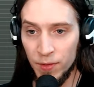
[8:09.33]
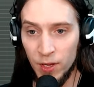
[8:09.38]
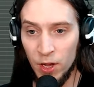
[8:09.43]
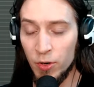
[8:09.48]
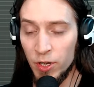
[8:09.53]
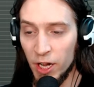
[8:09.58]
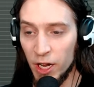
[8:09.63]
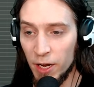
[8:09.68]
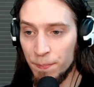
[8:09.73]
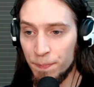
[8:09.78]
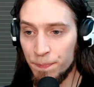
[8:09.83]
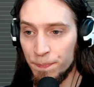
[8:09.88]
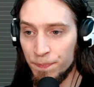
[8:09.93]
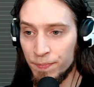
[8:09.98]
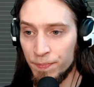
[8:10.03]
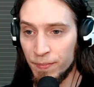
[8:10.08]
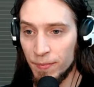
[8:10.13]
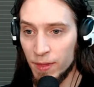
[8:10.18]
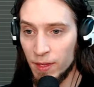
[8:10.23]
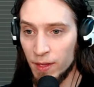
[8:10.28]
Okay,
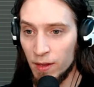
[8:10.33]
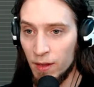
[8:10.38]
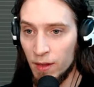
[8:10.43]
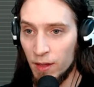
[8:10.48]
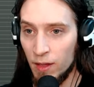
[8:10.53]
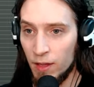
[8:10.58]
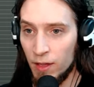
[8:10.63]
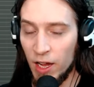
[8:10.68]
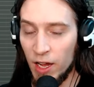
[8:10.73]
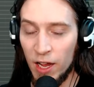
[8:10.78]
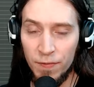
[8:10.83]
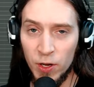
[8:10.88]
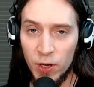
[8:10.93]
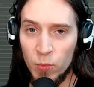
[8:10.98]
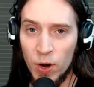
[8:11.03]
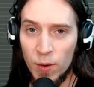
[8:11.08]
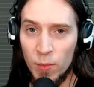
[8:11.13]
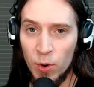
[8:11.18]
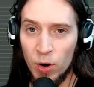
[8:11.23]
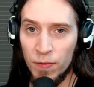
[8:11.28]
I
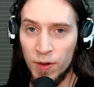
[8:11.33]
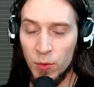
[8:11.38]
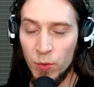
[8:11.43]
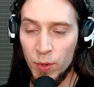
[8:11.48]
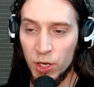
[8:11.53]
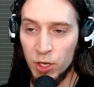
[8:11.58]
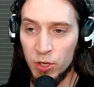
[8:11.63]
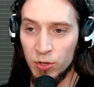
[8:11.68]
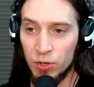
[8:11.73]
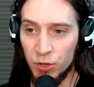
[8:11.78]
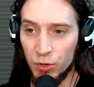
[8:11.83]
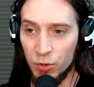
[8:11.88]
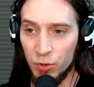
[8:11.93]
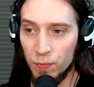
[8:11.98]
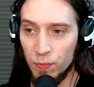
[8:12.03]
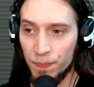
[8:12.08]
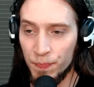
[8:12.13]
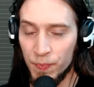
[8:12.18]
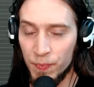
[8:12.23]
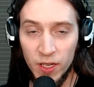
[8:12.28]
think one more thing we could
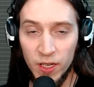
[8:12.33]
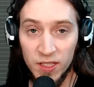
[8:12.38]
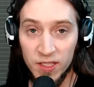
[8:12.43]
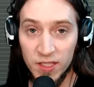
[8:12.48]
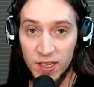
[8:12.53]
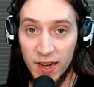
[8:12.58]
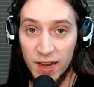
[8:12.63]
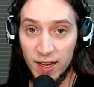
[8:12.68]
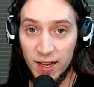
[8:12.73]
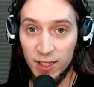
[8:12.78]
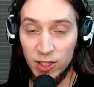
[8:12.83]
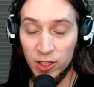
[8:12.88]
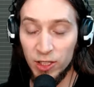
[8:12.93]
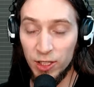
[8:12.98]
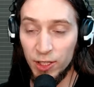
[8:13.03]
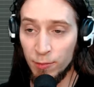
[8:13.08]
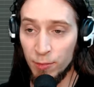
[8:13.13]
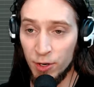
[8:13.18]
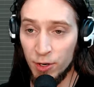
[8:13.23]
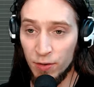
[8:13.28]
do is add a
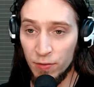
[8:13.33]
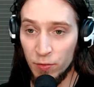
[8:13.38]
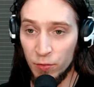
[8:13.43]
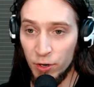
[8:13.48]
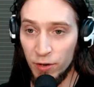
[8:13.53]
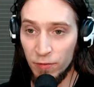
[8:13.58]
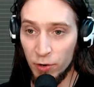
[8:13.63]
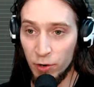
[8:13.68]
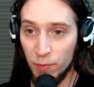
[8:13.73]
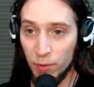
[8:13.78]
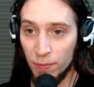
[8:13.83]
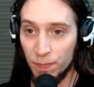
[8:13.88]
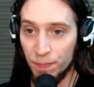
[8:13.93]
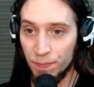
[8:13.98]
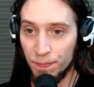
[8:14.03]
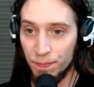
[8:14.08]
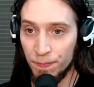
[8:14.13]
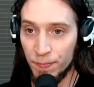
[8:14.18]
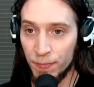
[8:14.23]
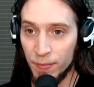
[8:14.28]
little bit of reverb.
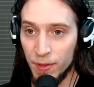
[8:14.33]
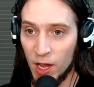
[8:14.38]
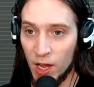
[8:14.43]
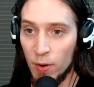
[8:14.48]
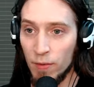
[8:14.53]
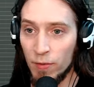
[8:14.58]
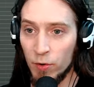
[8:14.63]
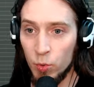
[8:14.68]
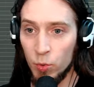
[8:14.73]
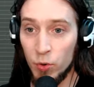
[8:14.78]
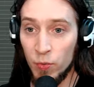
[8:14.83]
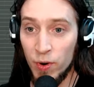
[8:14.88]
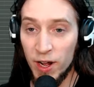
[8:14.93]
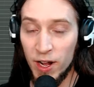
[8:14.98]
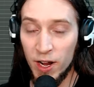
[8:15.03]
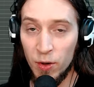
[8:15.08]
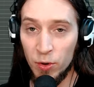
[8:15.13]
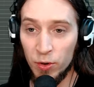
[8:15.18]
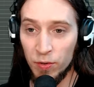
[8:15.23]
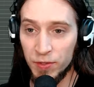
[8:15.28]
However, we
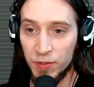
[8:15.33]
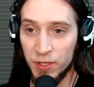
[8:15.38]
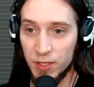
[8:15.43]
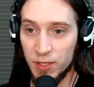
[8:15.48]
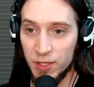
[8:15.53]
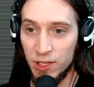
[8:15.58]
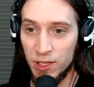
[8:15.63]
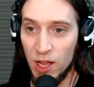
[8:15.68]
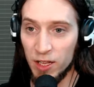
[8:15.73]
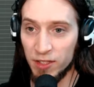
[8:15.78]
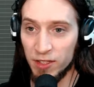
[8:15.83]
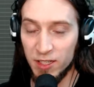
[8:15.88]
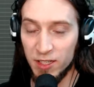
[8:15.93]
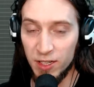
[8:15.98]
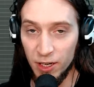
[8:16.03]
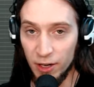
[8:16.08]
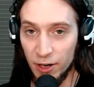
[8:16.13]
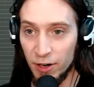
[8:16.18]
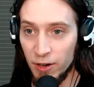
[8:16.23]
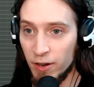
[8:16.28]
run out of slots
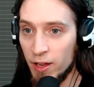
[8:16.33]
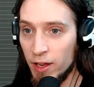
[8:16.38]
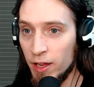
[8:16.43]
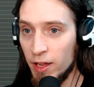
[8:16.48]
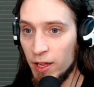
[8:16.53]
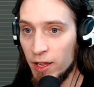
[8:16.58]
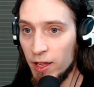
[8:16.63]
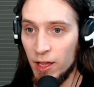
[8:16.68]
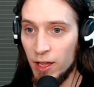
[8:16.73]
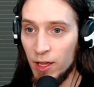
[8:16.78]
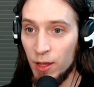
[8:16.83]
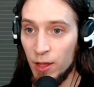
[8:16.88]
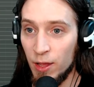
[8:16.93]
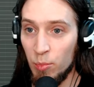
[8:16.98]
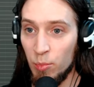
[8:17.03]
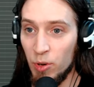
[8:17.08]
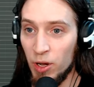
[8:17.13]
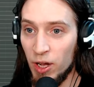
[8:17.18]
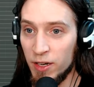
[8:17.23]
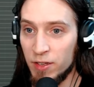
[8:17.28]
here,
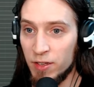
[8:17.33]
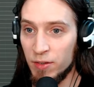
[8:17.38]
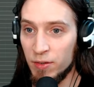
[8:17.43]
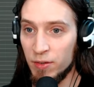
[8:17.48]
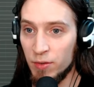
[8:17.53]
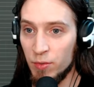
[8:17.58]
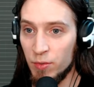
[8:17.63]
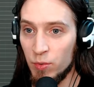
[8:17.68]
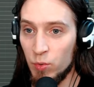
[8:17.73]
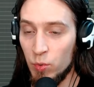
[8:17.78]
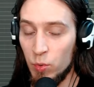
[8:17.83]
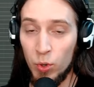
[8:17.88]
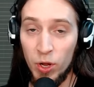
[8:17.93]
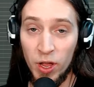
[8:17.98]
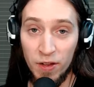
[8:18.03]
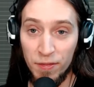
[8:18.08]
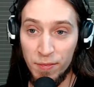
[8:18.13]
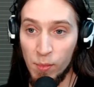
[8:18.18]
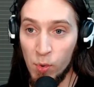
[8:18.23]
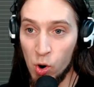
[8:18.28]
but
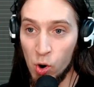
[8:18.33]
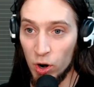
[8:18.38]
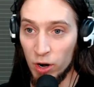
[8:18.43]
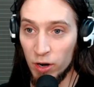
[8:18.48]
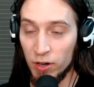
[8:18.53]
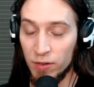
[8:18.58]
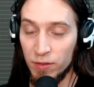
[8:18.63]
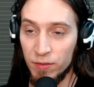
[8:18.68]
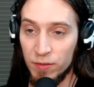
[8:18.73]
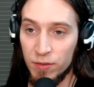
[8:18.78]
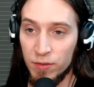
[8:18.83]
we have more,